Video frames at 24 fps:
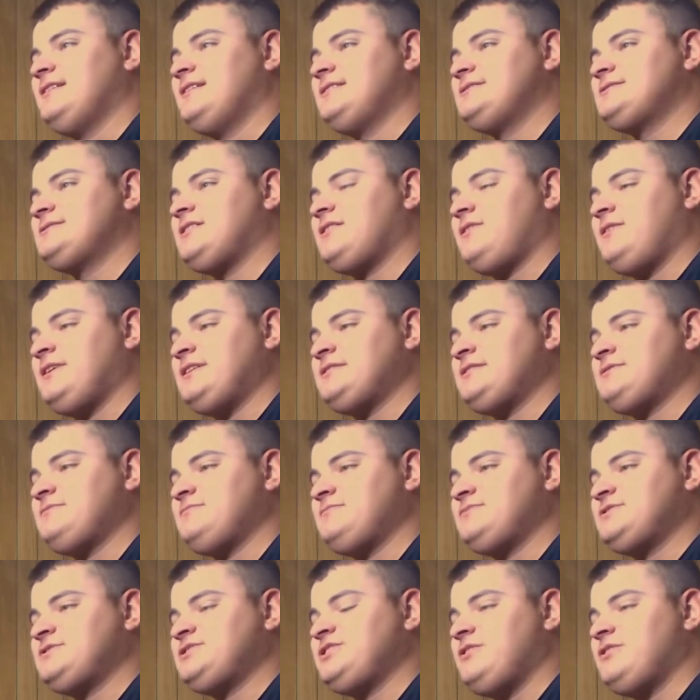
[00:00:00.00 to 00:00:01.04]
So it
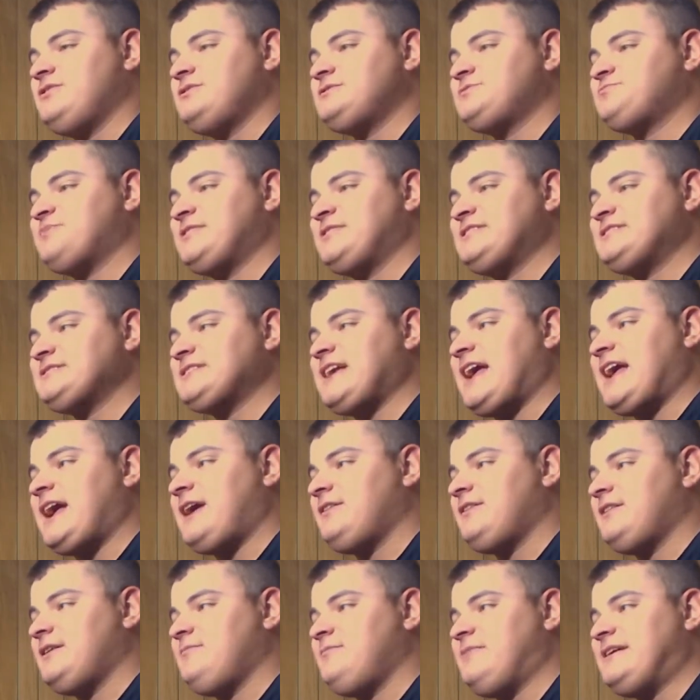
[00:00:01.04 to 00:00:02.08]
shows Princess
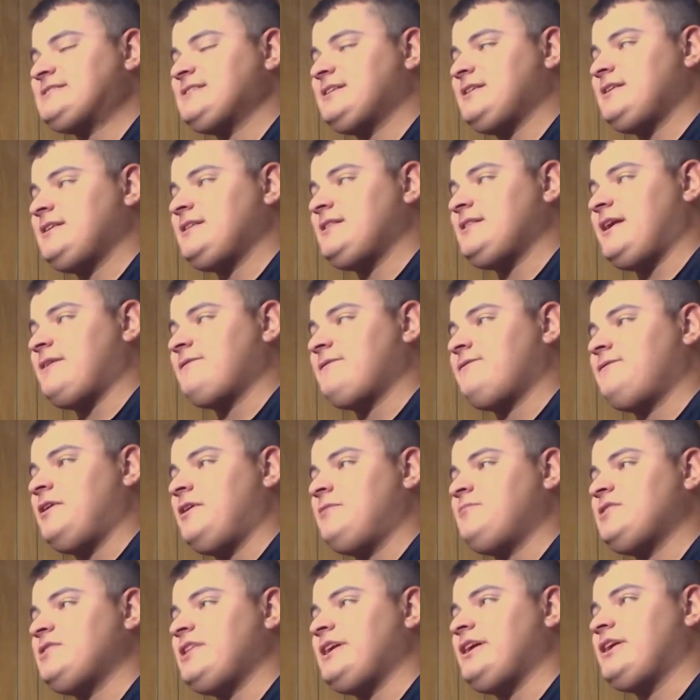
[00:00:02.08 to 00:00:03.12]
Carolyn basically like
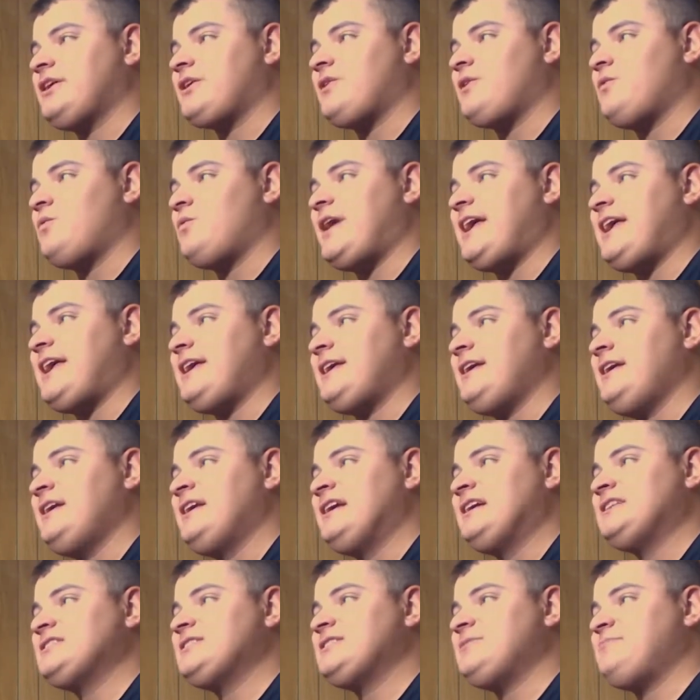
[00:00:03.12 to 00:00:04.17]
fumbling her way
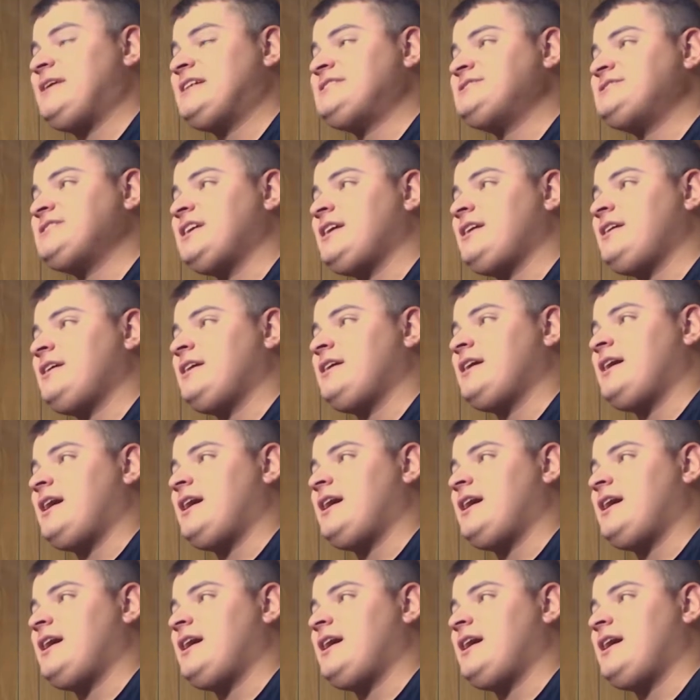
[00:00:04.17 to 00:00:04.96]
to pitching